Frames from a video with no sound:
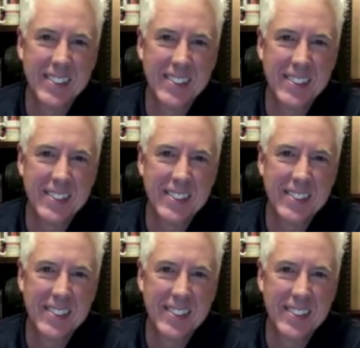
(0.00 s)

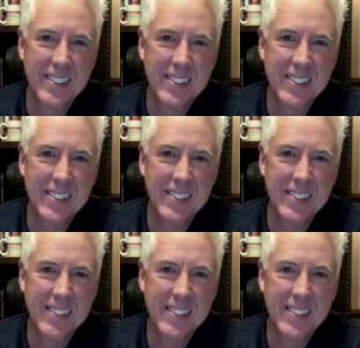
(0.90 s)

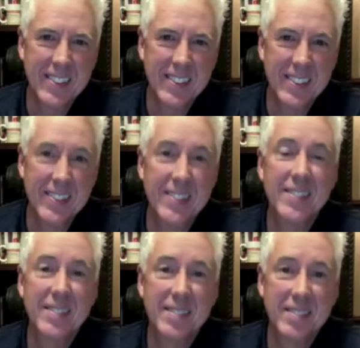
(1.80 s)

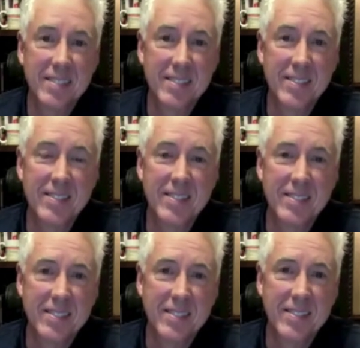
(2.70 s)

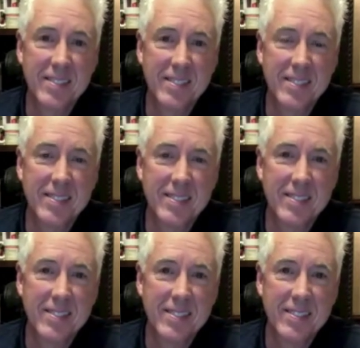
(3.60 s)

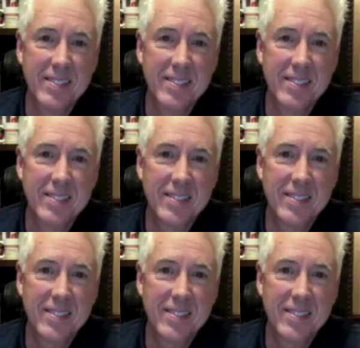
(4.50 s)
The person shown says nothing.